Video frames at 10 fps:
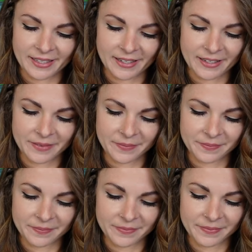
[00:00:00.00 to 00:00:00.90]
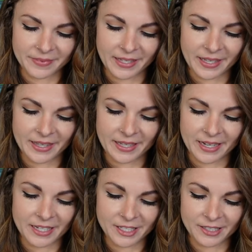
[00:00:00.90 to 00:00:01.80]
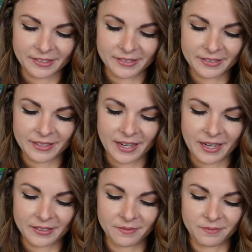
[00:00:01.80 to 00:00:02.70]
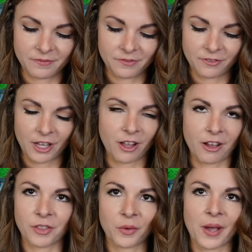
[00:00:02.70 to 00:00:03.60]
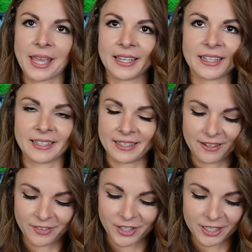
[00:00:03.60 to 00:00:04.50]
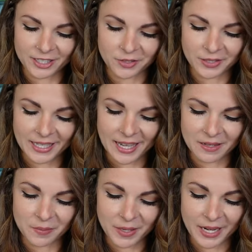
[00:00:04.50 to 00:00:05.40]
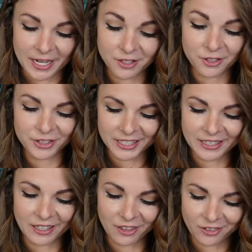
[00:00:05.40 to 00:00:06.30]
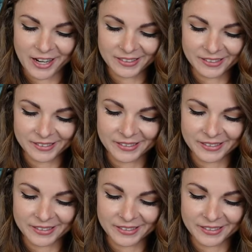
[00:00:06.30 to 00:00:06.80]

Um, and then I just, I fell off the wagon and I never got into it again. But I do really like threads.